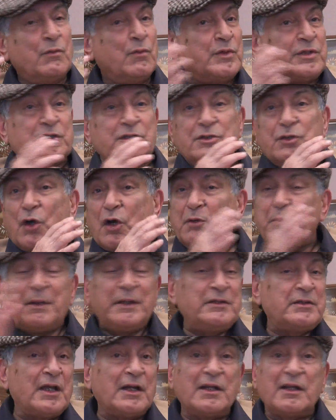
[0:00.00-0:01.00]
which is not
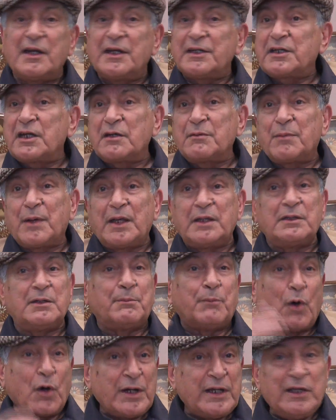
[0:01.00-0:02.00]
being generated by the
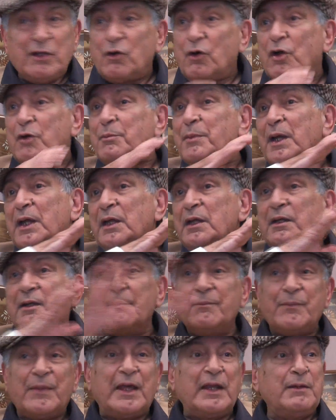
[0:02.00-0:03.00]
body or by
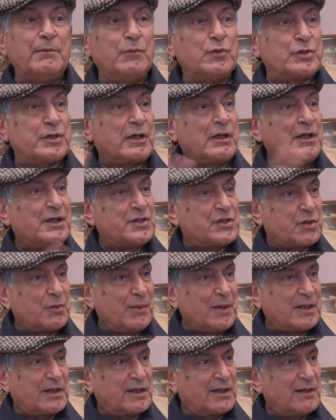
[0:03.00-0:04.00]
any musical
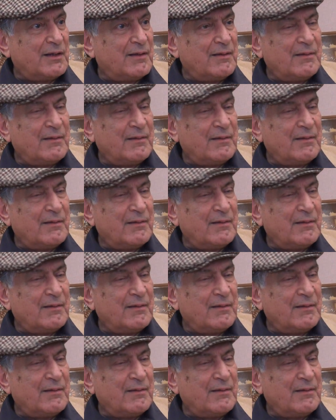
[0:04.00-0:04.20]
instrument.